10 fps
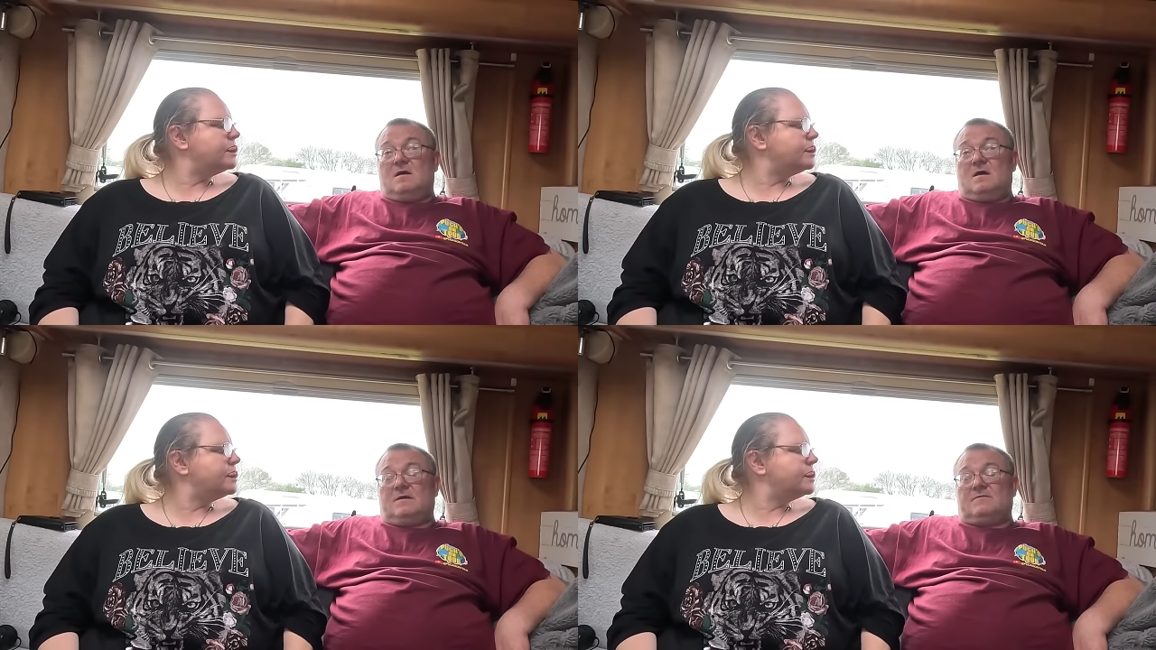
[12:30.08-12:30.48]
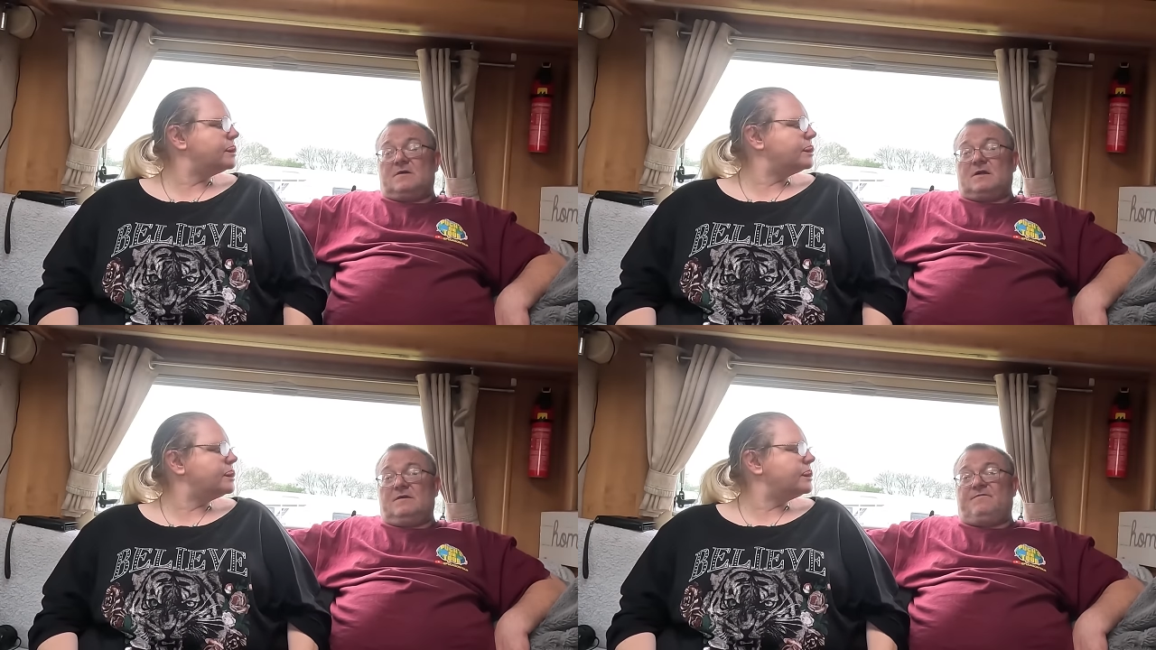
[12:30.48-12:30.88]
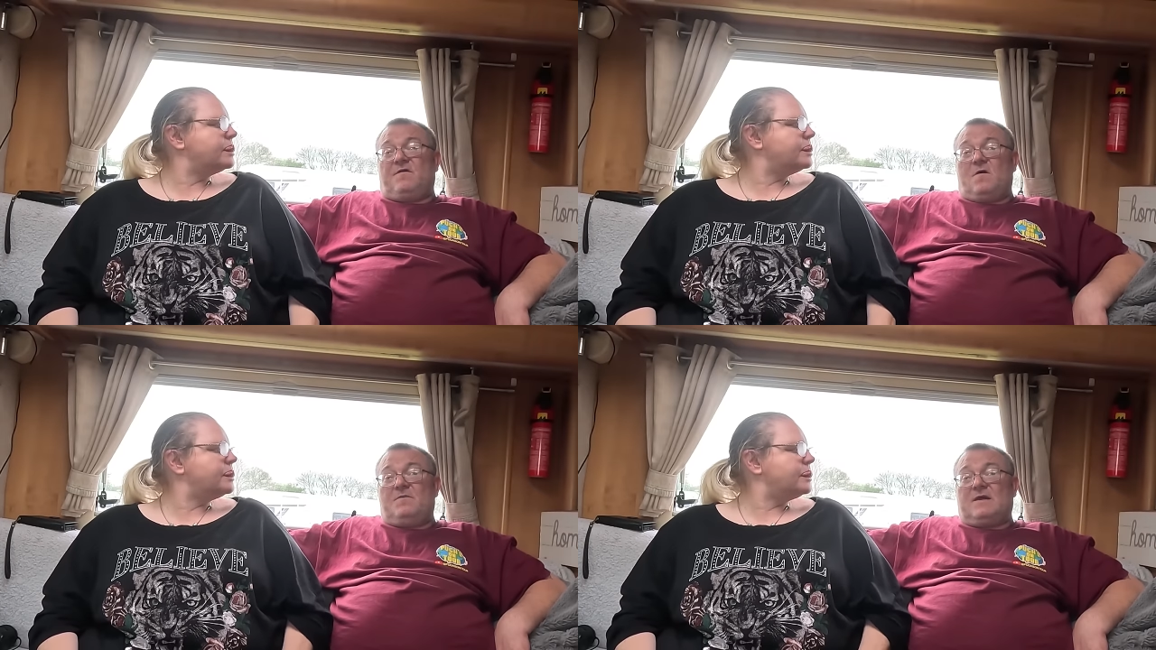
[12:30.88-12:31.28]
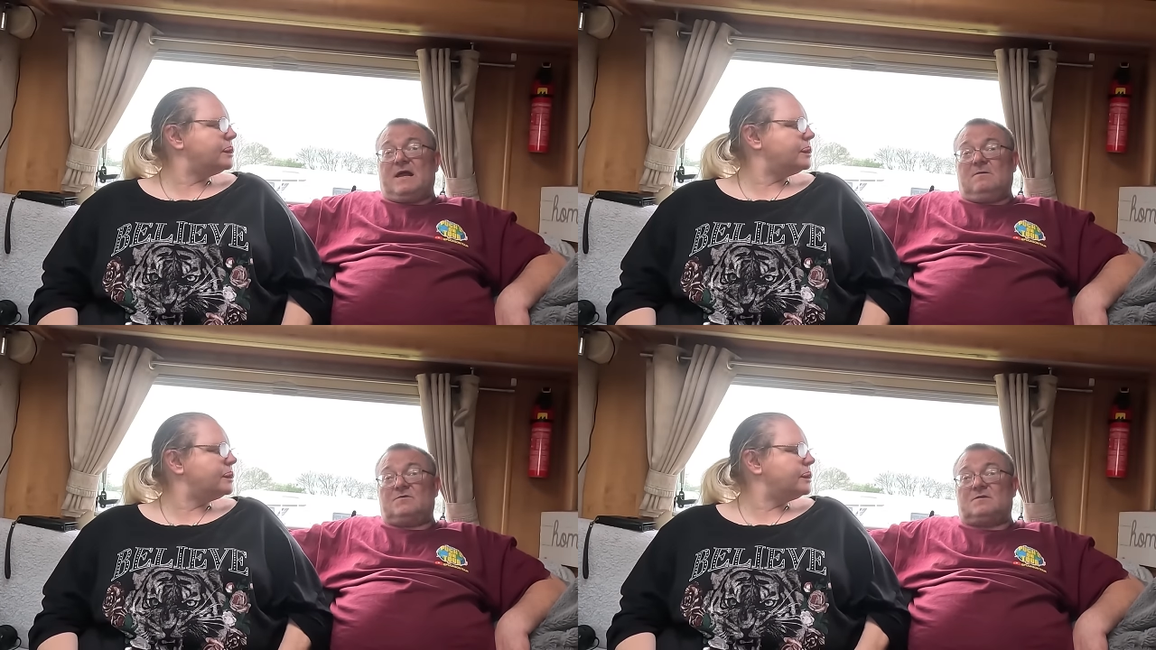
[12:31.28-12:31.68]
Speaker 1: and inform the
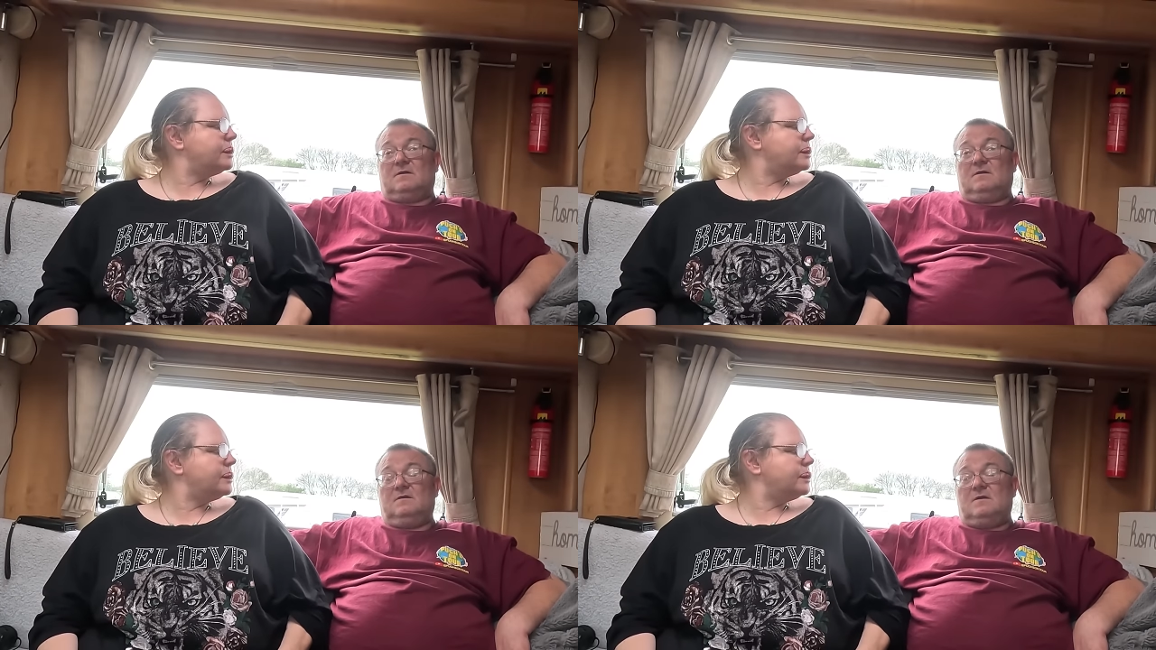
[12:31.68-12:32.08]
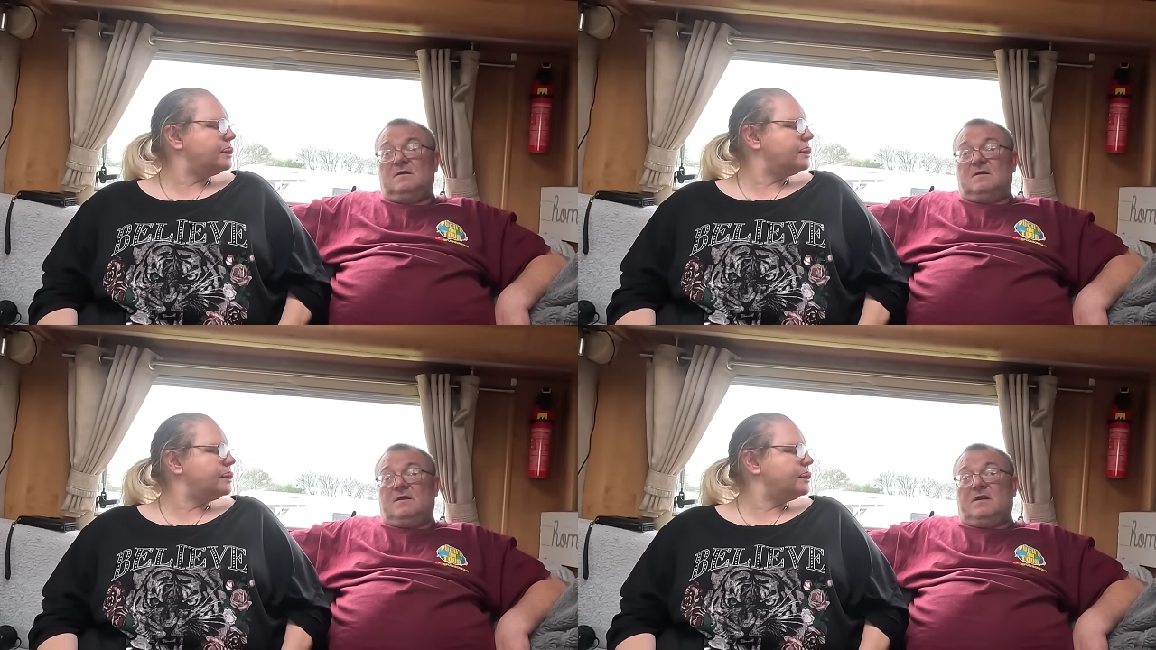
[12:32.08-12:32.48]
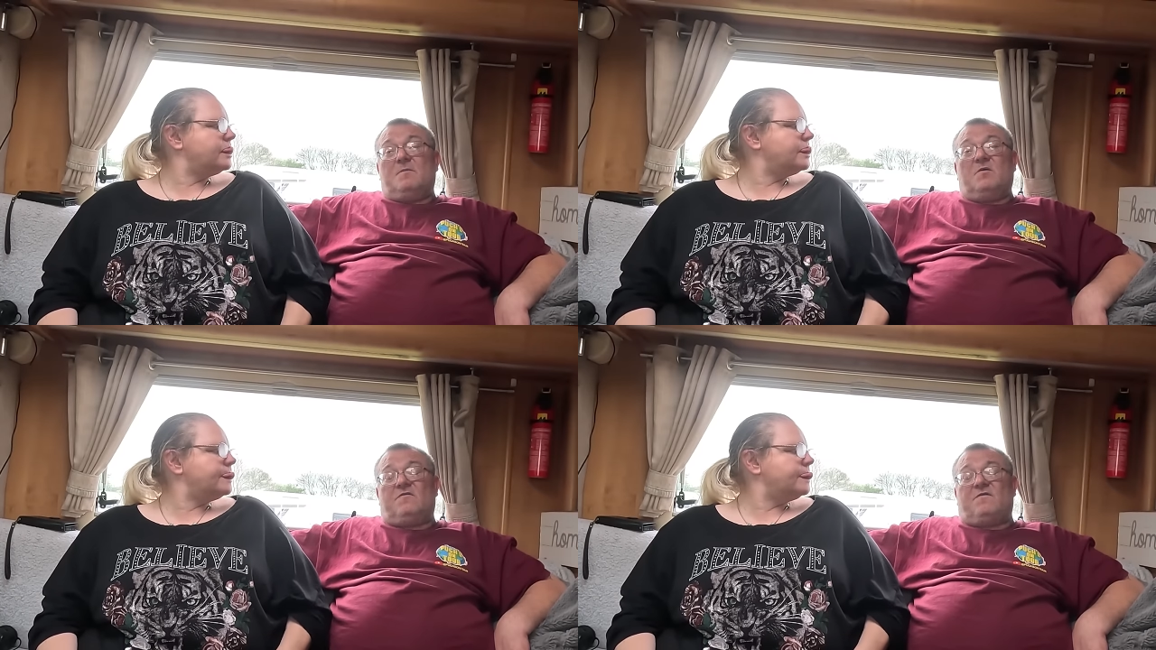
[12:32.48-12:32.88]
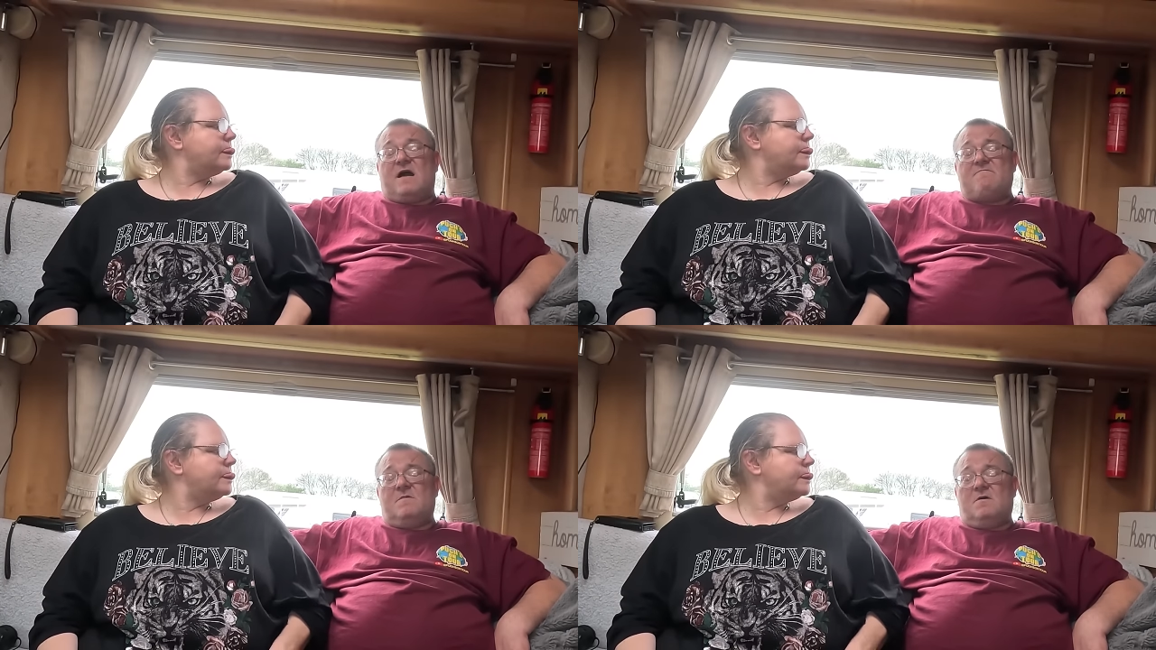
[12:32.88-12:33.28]
council, you can put
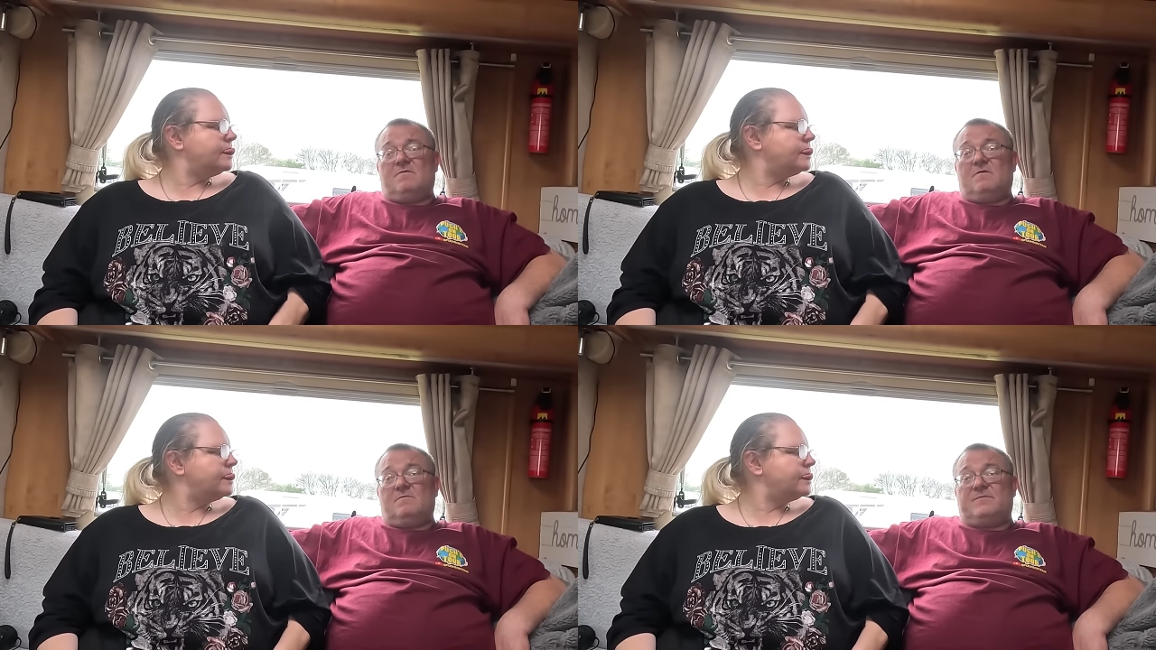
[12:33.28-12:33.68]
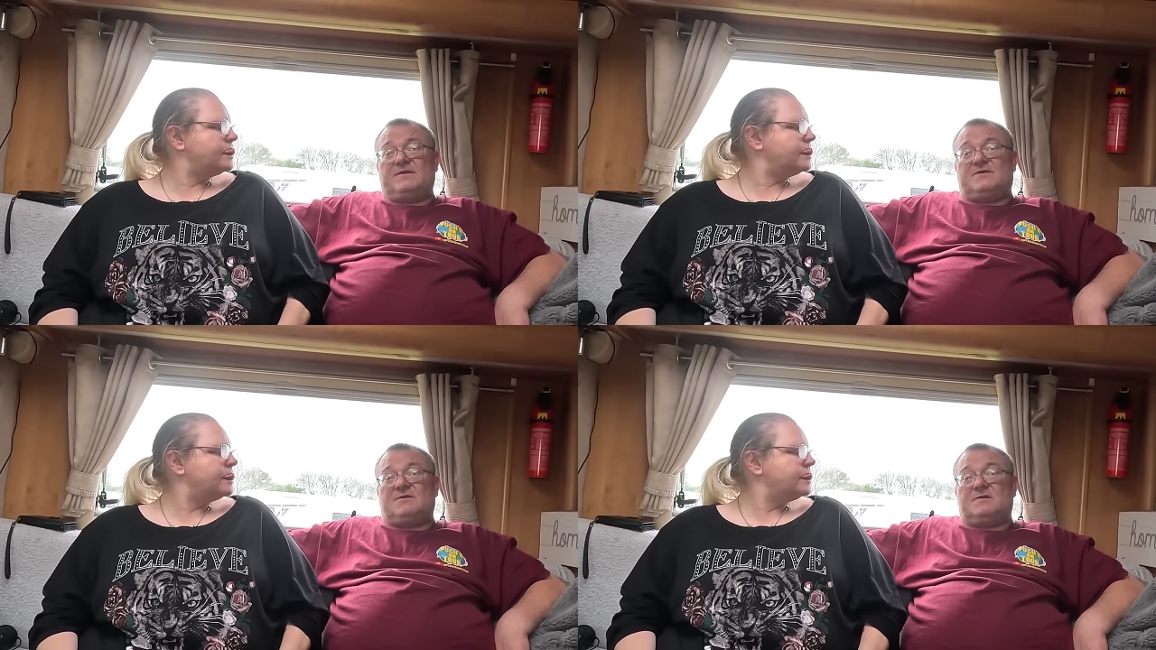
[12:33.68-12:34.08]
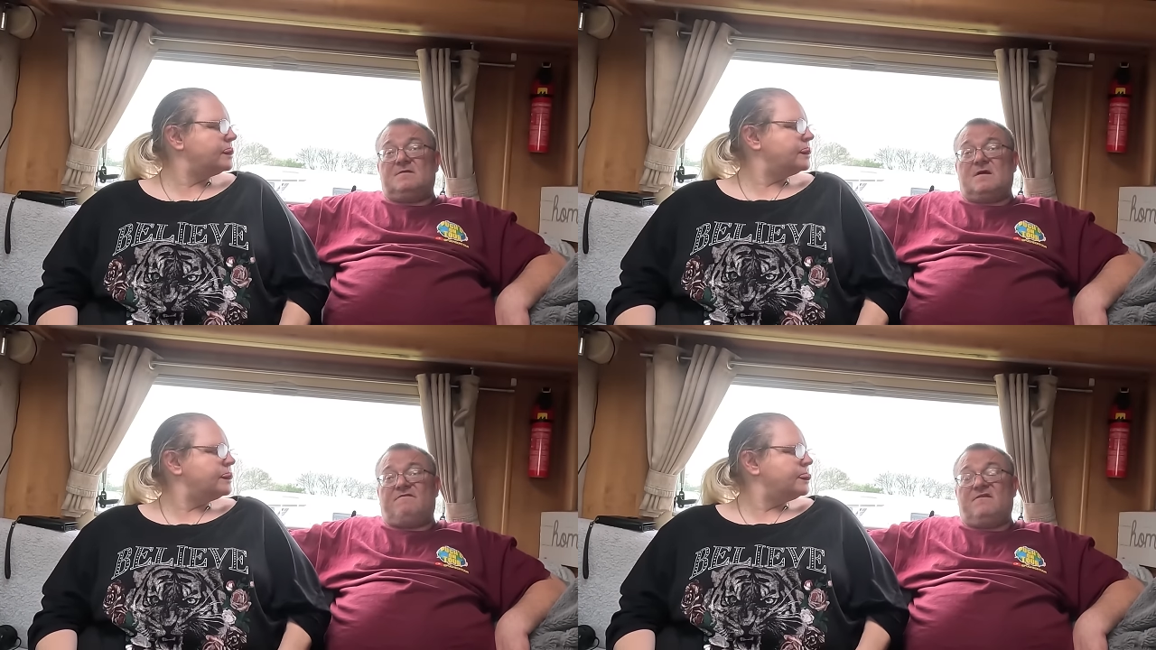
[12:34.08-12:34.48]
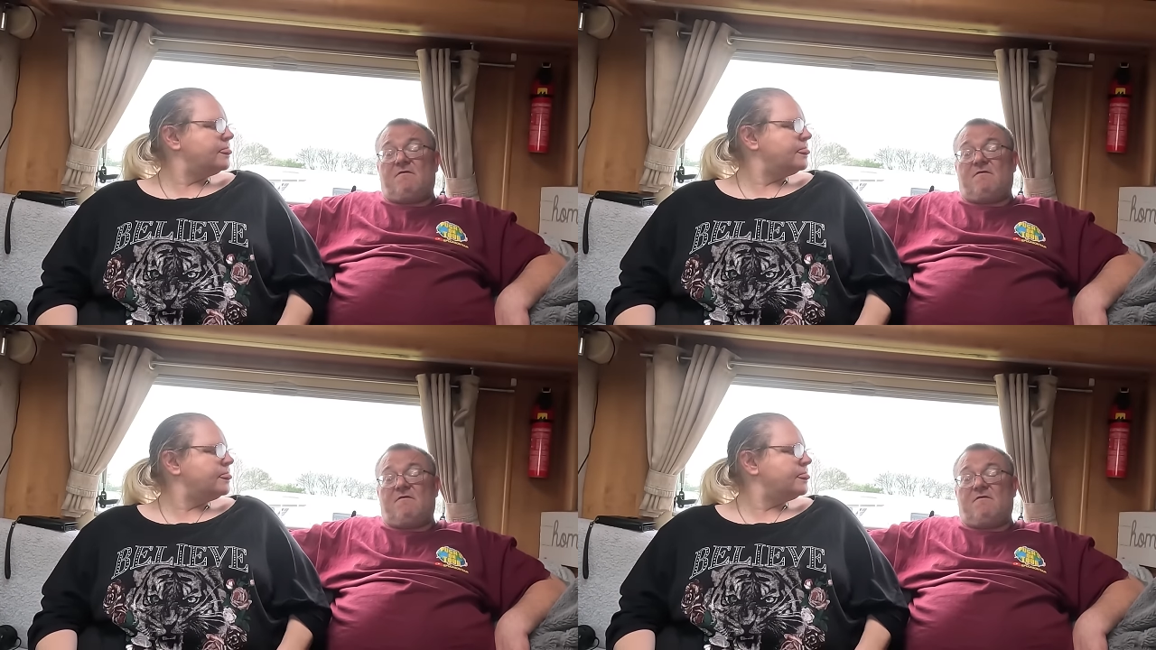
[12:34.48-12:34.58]
five motorhome pictures in there for